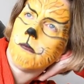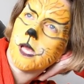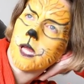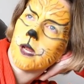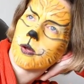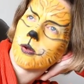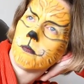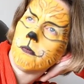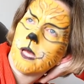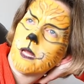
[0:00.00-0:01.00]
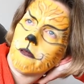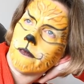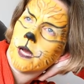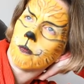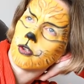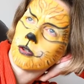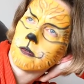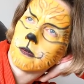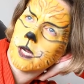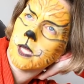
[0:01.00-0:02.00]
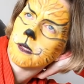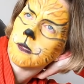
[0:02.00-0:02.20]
me and a good meal if I was hungry.